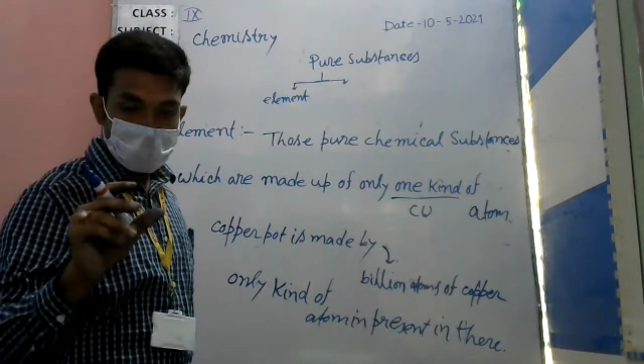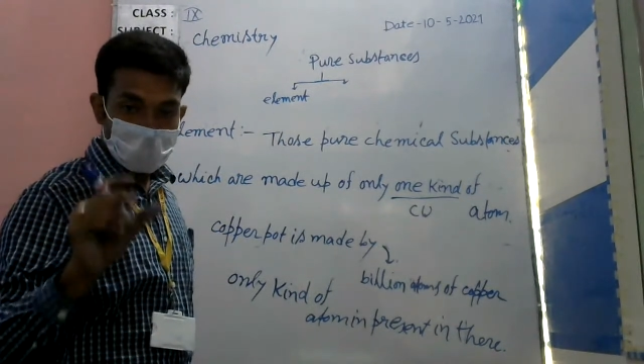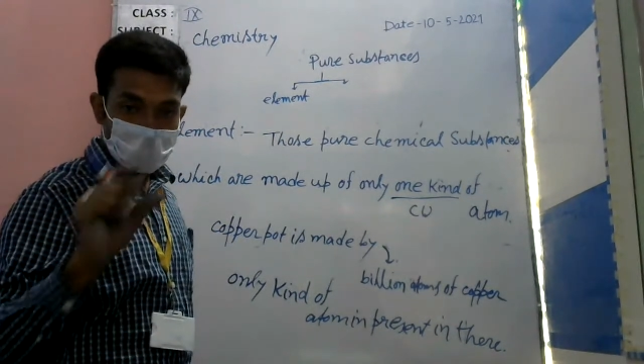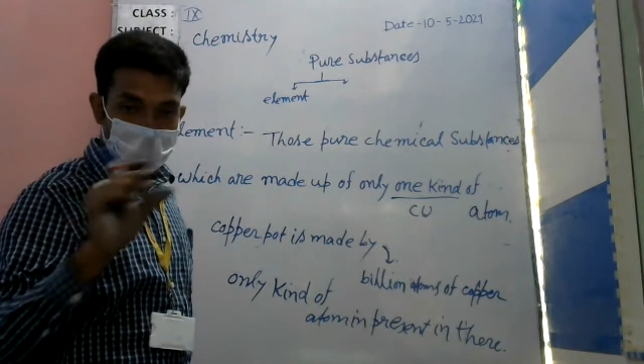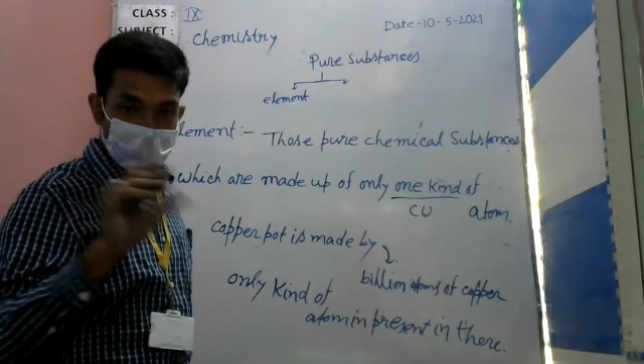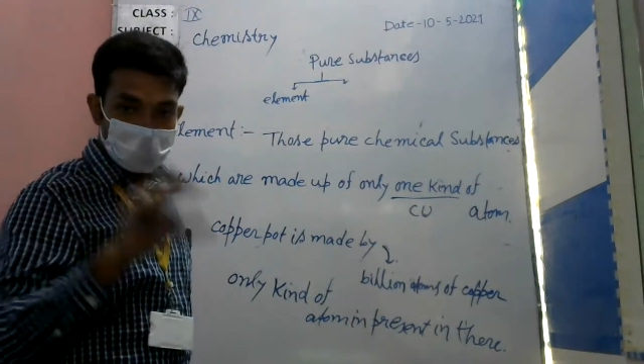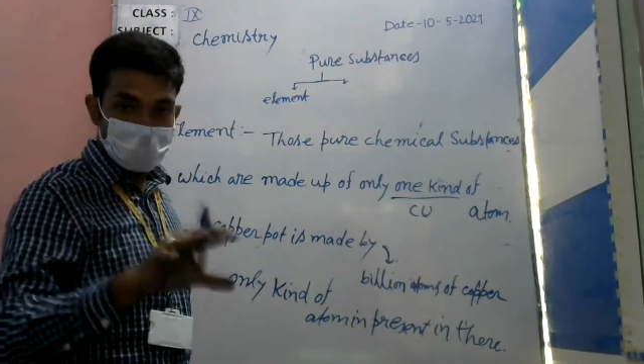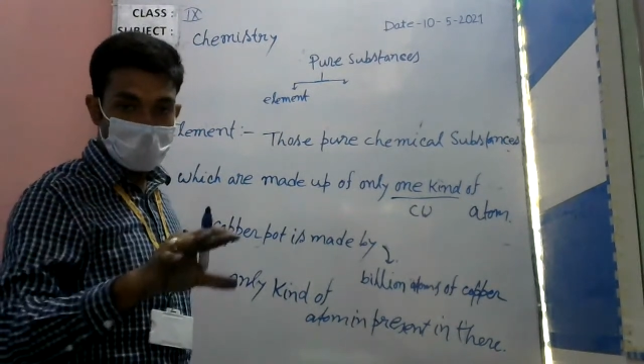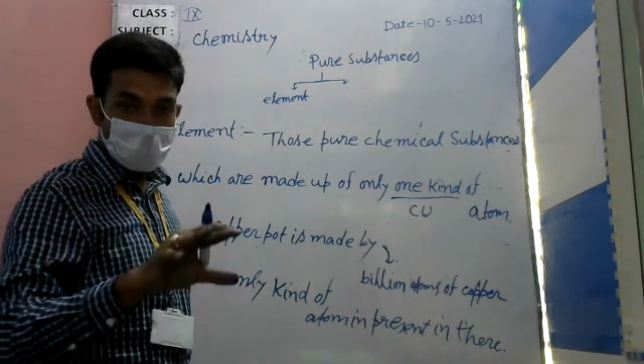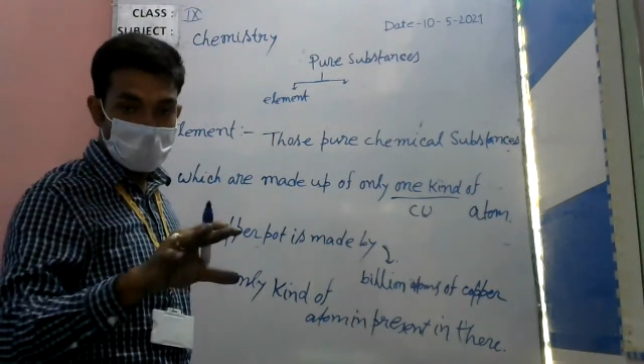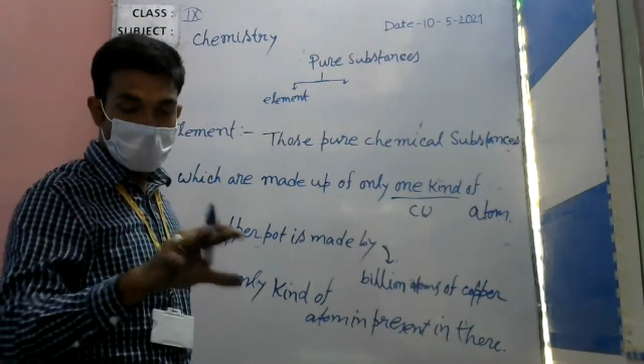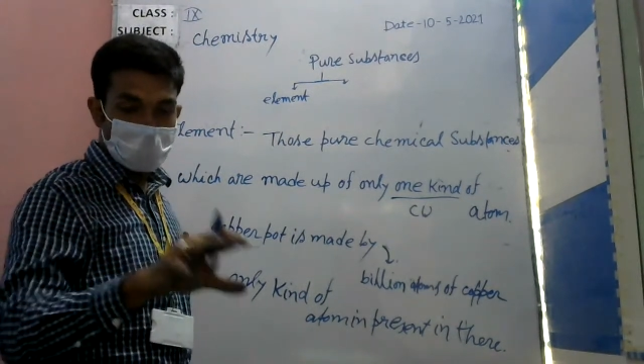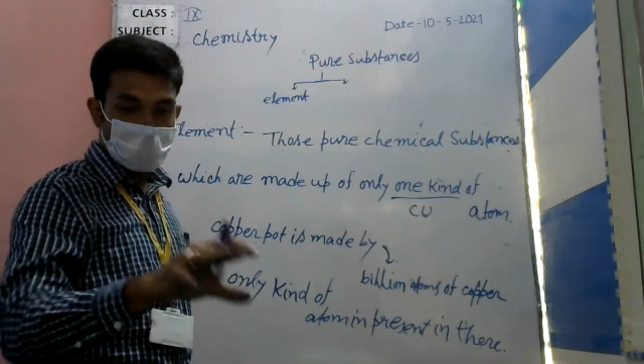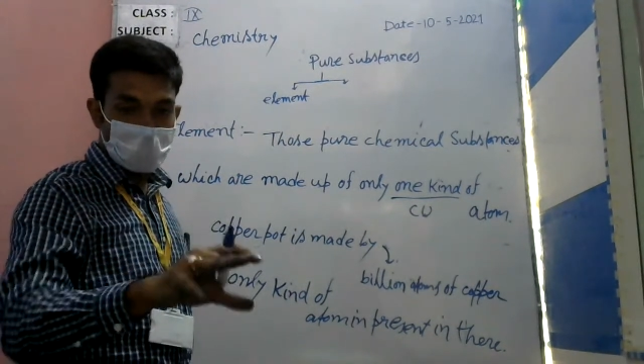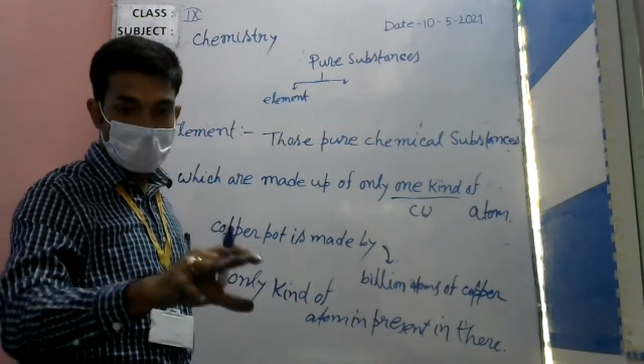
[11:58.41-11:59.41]
atom
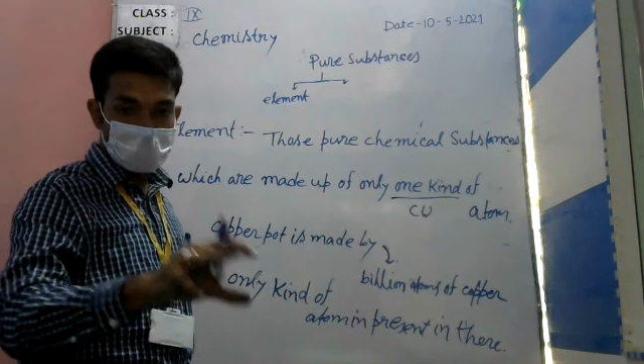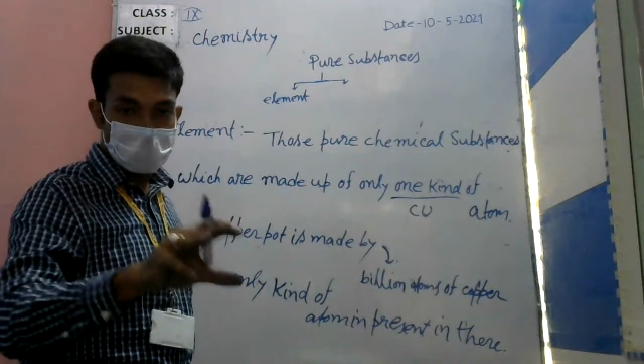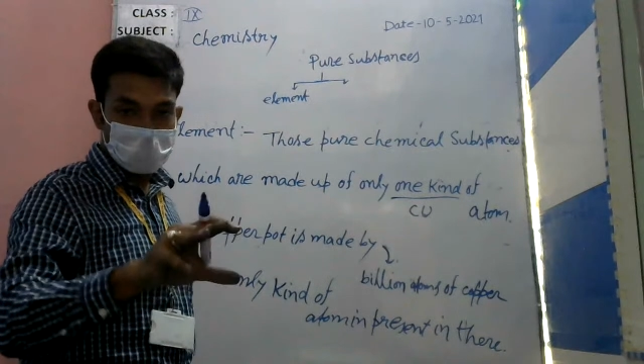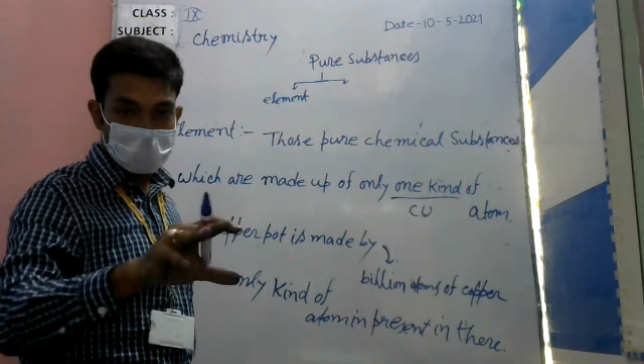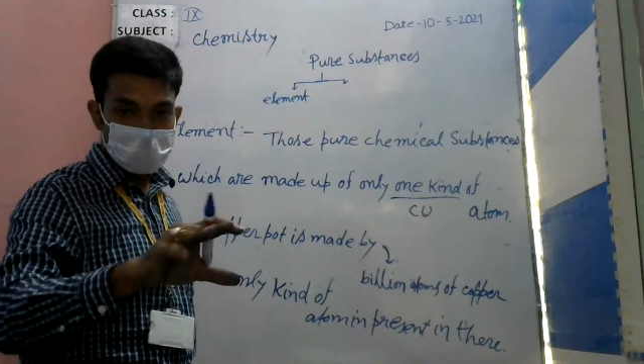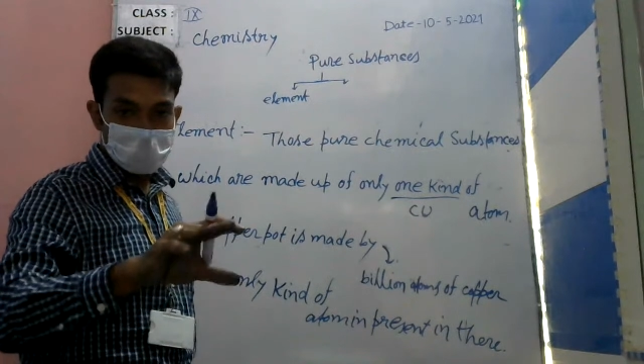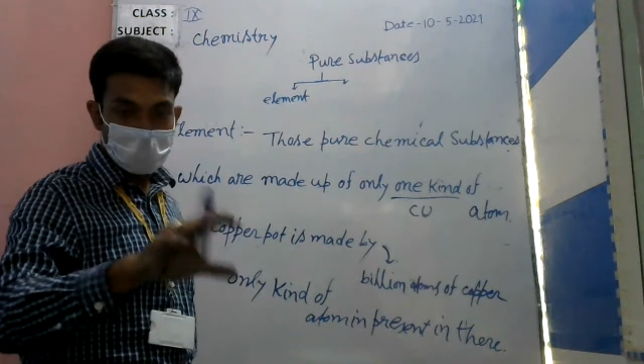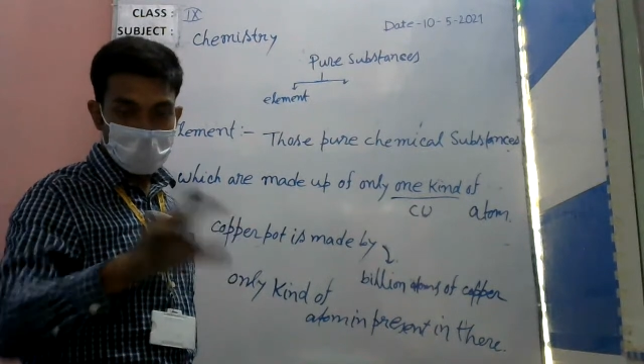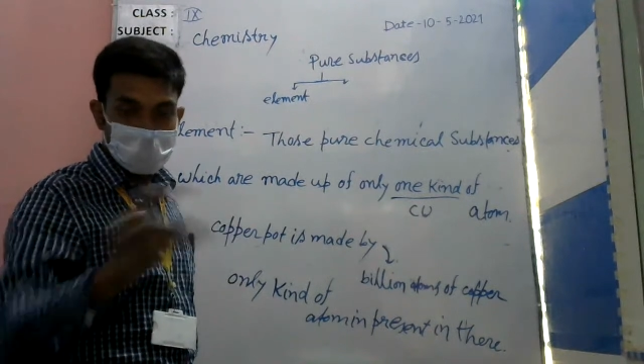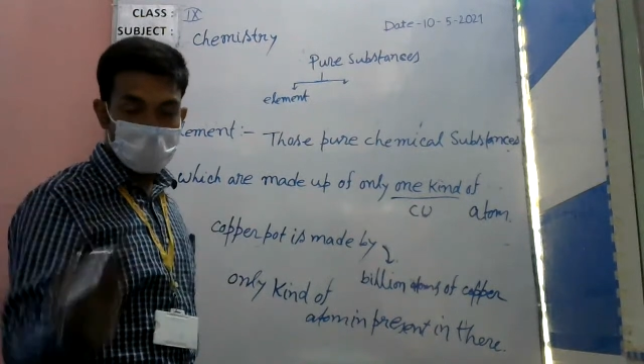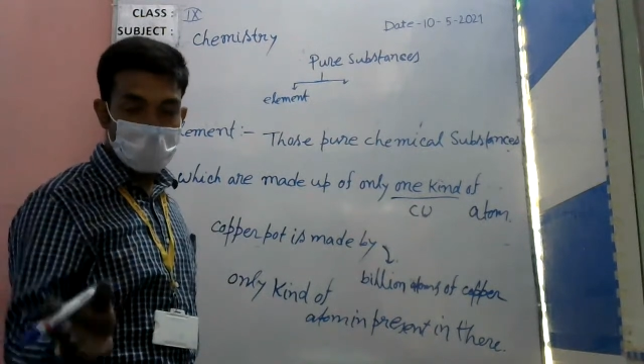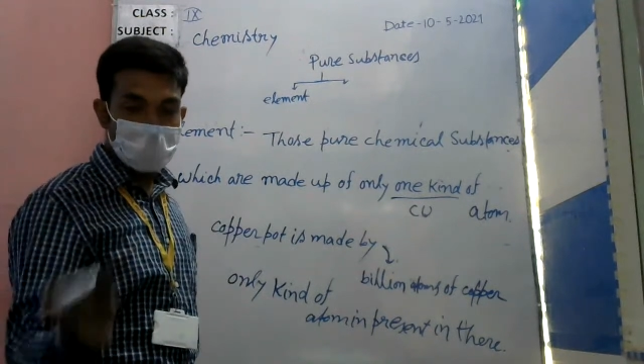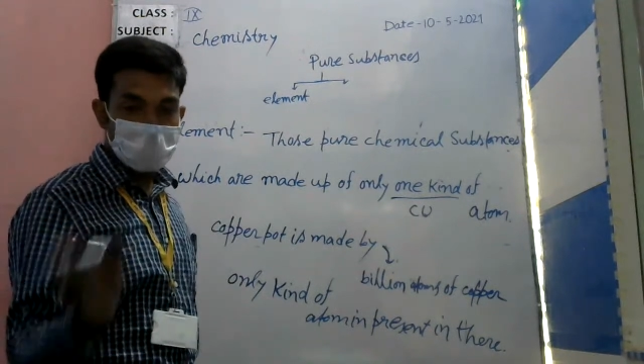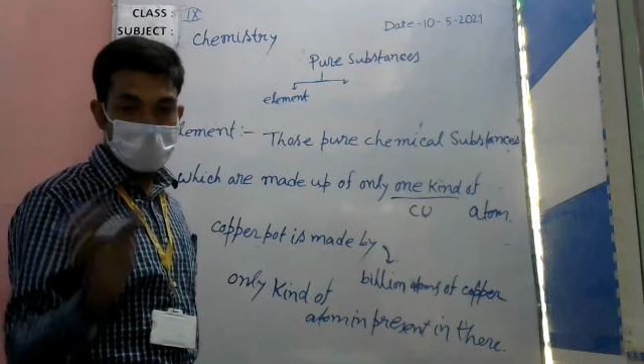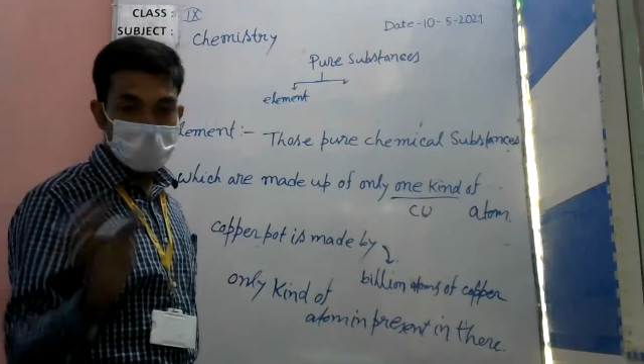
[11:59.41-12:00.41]
and what is
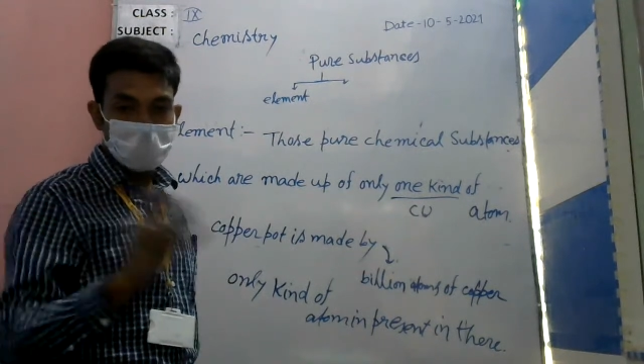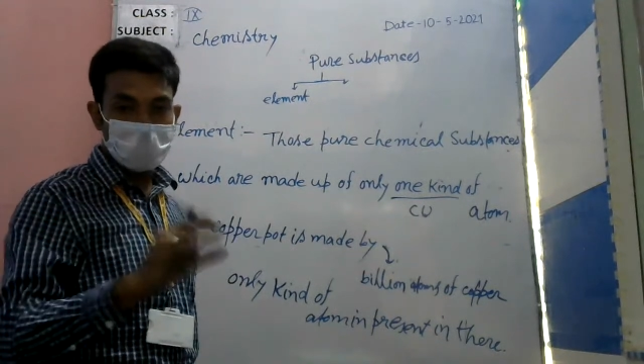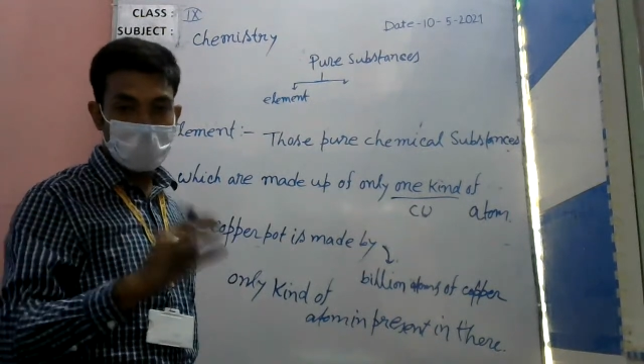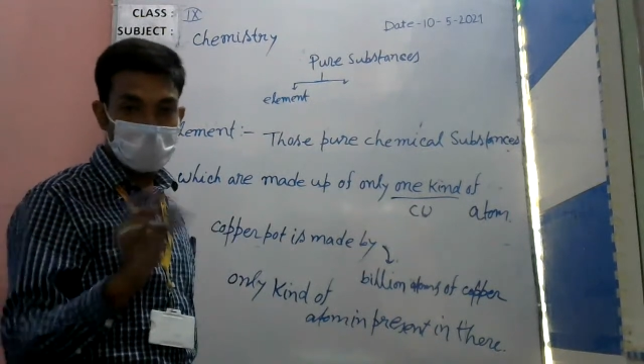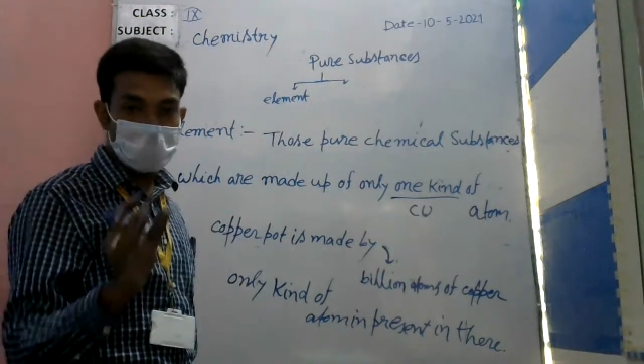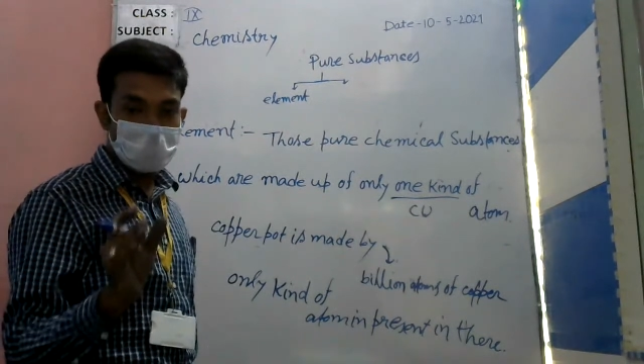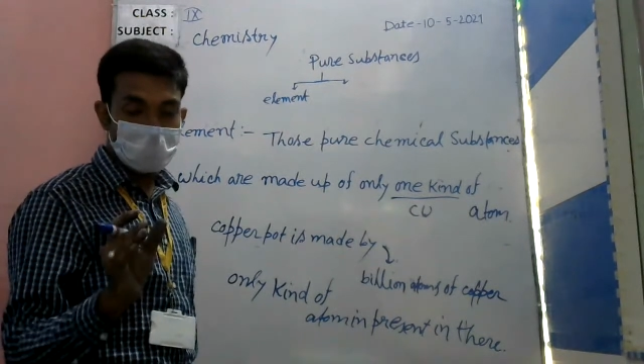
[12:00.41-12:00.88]
element different